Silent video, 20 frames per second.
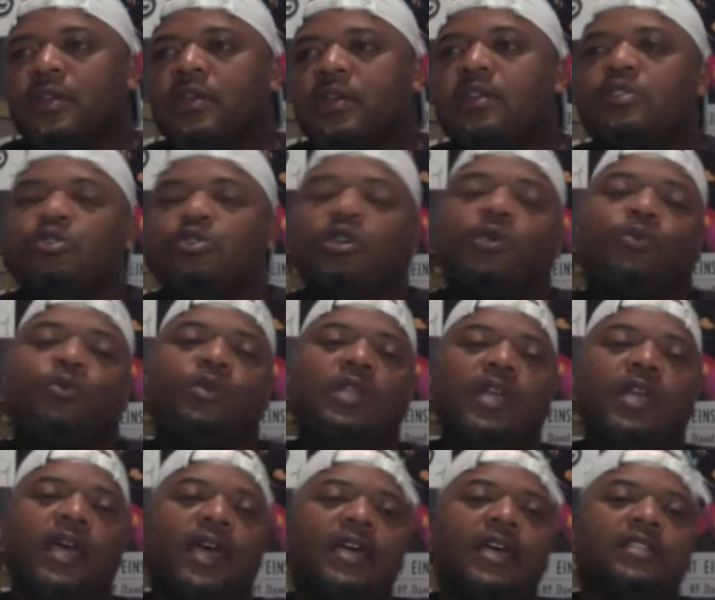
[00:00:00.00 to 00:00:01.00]
Trump really
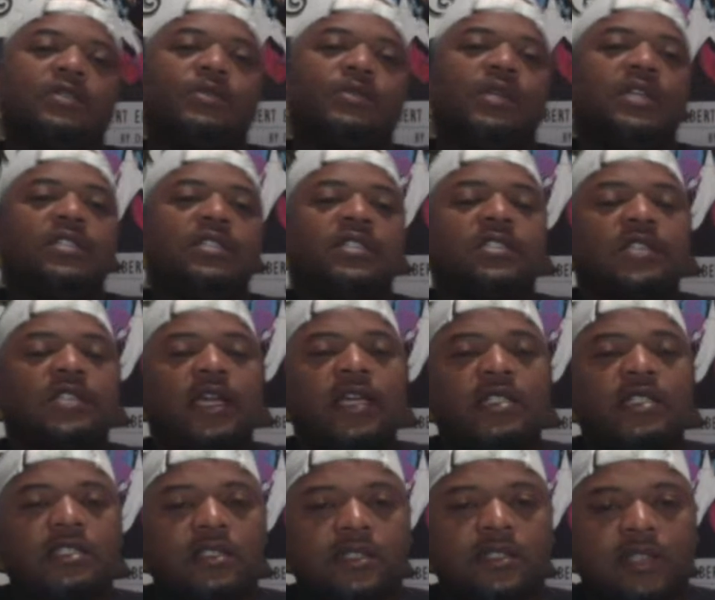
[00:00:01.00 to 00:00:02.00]
had some
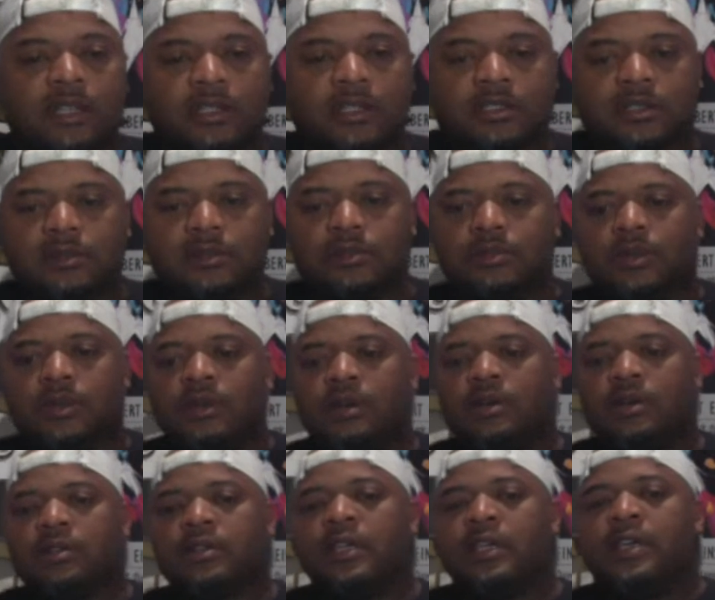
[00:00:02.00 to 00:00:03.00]
legislation and some
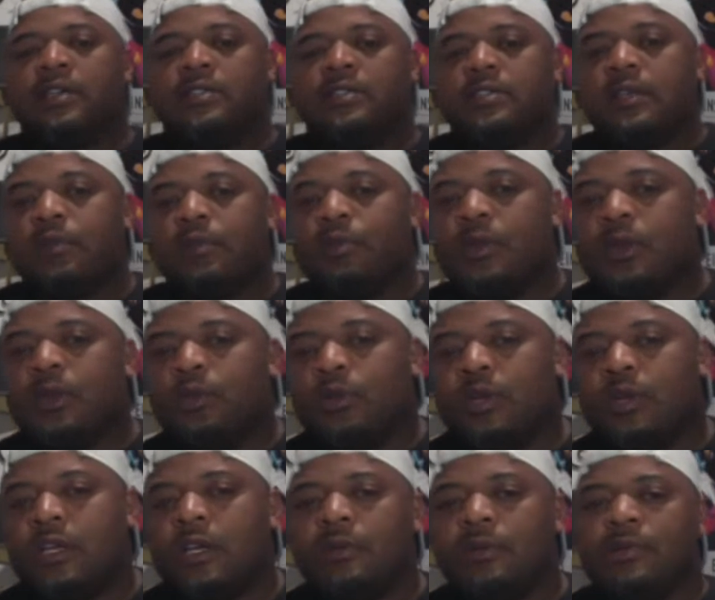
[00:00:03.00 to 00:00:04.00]
things that really would
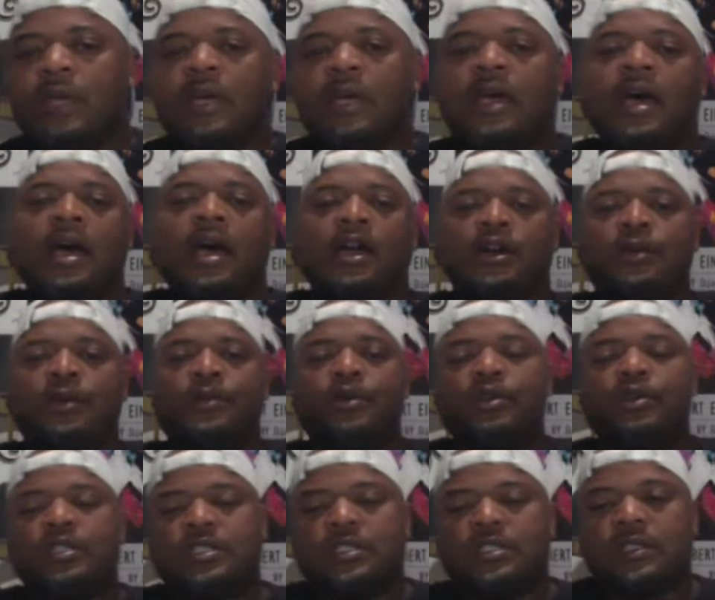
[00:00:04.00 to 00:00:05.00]
have helped our
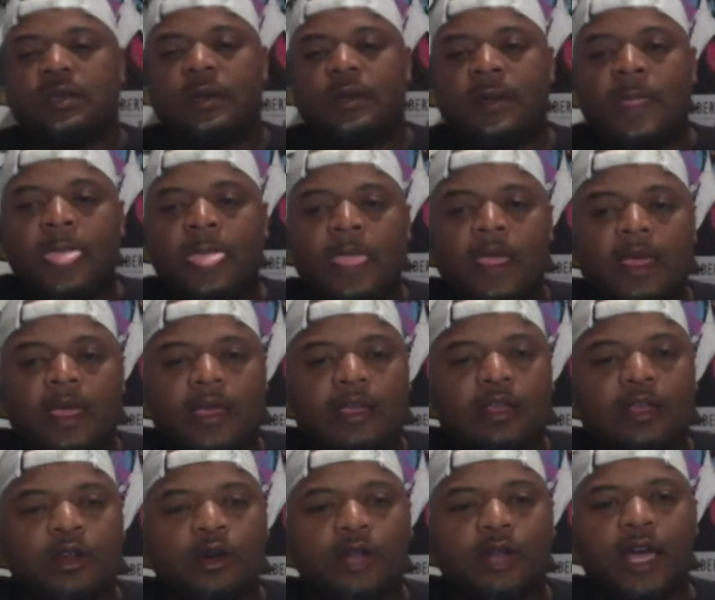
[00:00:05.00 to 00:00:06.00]
community. A
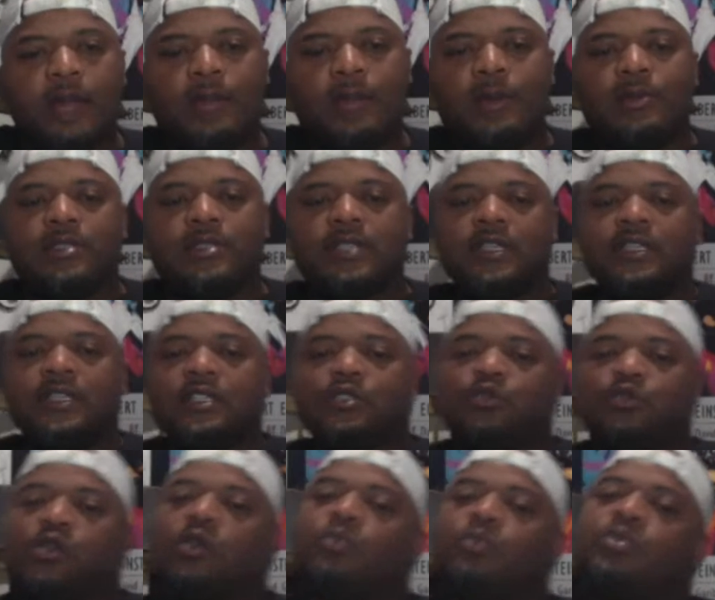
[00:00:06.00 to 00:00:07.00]
lot of people said that
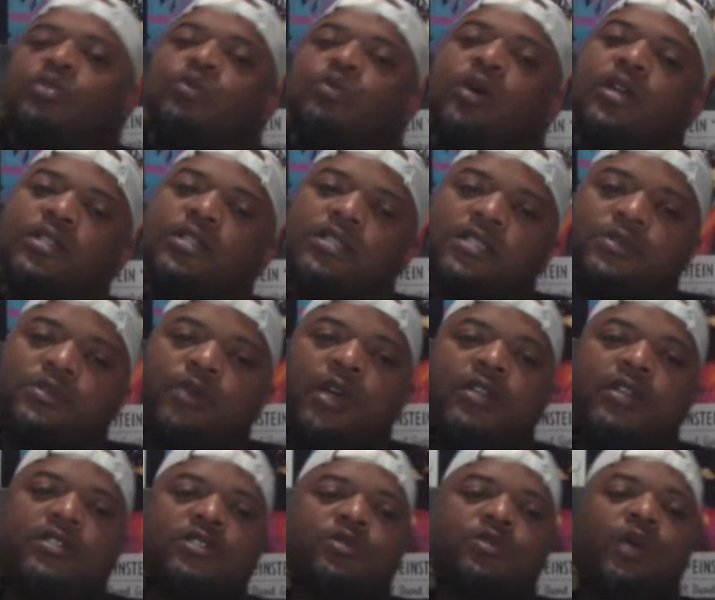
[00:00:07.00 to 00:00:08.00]
Trump was racist,
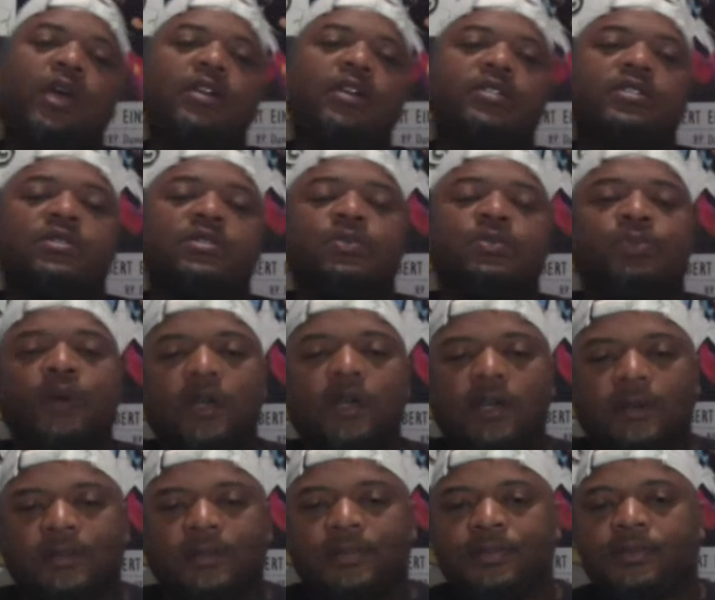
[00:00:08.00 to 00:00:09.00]

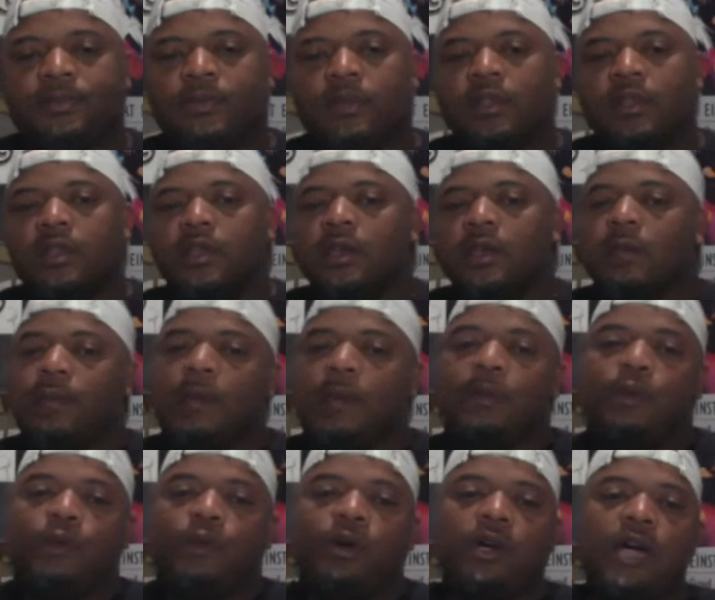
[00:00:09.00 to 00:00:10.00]
but
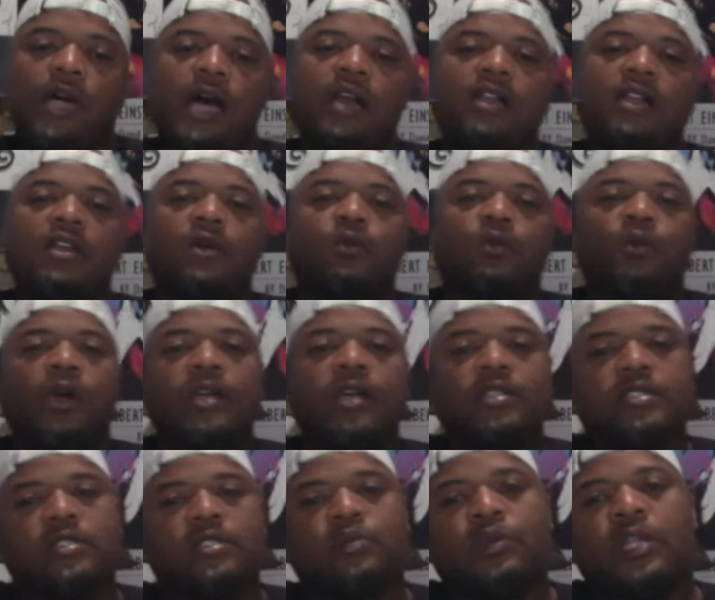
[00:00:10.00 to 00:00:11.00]
people weren't calling him
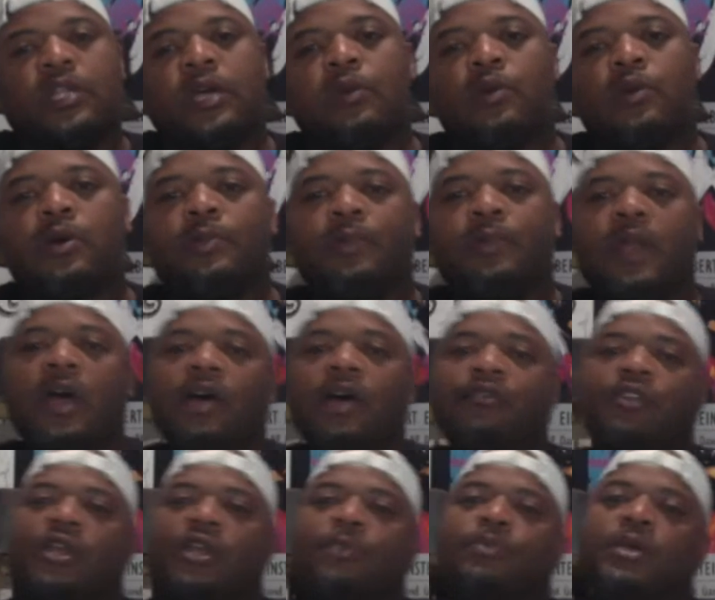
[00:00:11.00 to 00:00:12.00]
racist when they were applying
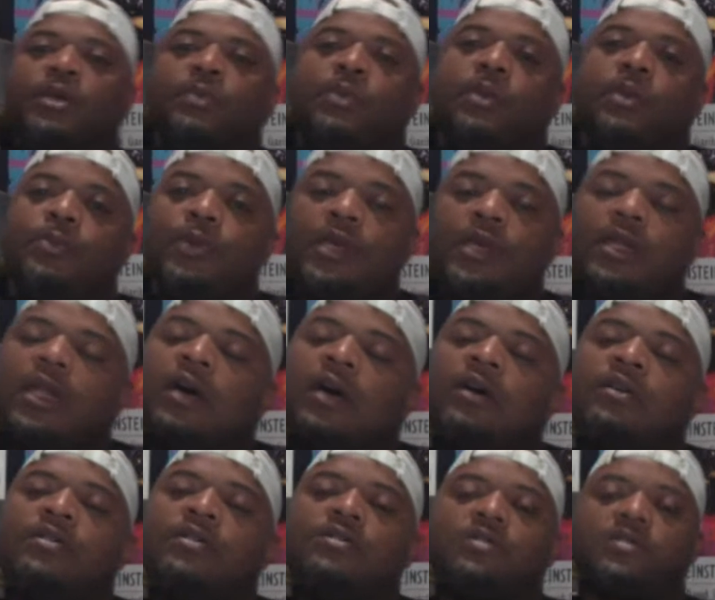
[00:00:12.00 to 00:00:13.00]
for their PPP
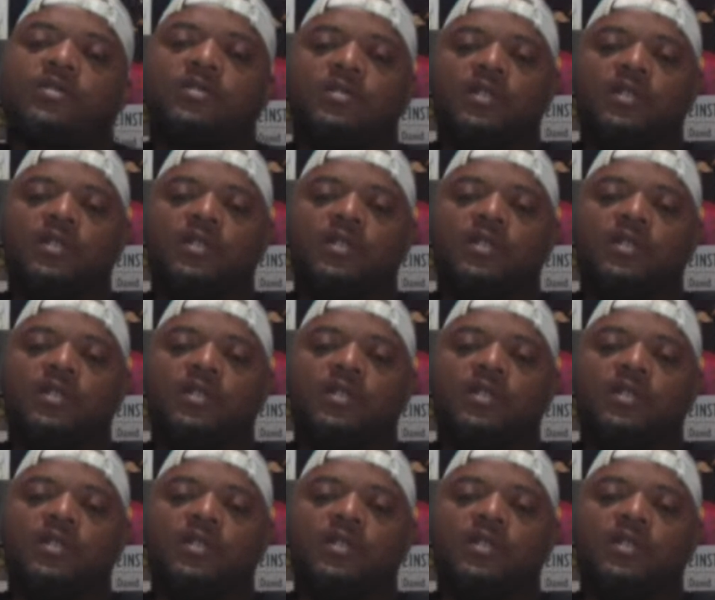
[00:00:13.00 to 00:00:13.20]
loans.